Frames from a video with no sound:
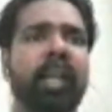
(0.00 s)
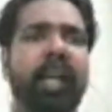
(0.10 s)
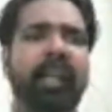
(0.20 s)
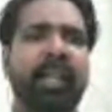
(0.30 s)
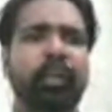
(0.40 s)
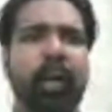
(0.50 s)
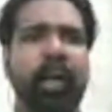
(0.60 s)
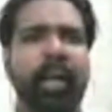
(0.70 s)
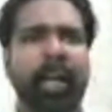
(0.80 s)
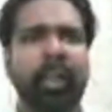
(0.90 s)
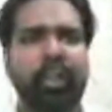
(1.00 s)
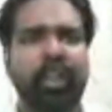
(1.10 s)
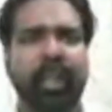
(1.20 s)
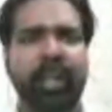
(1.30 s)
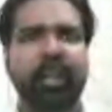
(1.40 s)
and that's why I
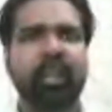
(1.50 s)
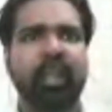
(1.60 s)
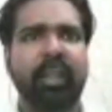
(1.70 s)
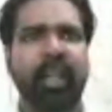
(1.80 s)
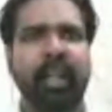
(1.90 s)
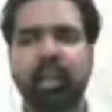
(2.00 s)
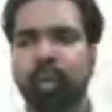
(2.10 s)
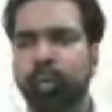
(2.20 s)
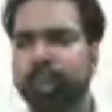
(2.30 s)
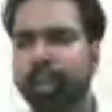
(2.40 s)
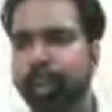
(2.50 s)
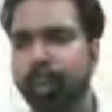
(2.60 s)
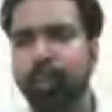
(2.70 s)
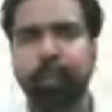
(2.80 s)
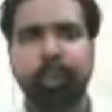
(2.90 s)
shared that link with you.